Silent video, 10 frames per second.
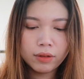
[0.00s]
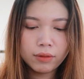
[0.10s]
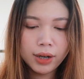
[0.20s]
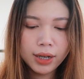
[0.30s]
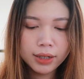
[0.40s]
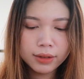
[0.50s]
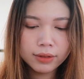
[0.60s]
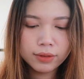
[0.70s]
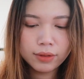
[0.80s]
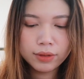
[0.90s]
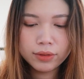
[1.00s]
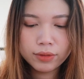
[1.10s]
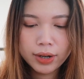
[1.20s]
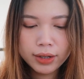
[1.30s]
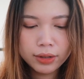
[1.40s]
What is
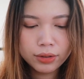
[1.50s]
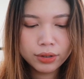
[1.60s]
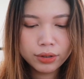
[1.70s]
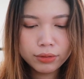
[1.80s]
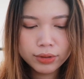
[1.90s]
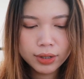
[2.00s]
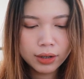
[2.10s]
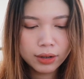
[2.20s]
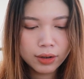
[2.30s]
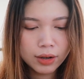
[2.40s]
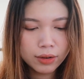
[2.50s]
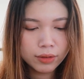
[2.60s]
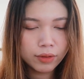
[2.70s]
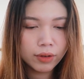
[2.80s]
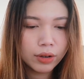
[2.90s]
ready to use? I
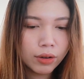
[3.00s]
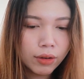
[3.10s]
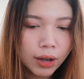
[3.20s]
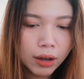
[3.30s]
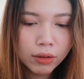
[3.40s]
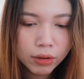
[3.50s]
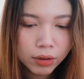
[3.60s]
don't even know how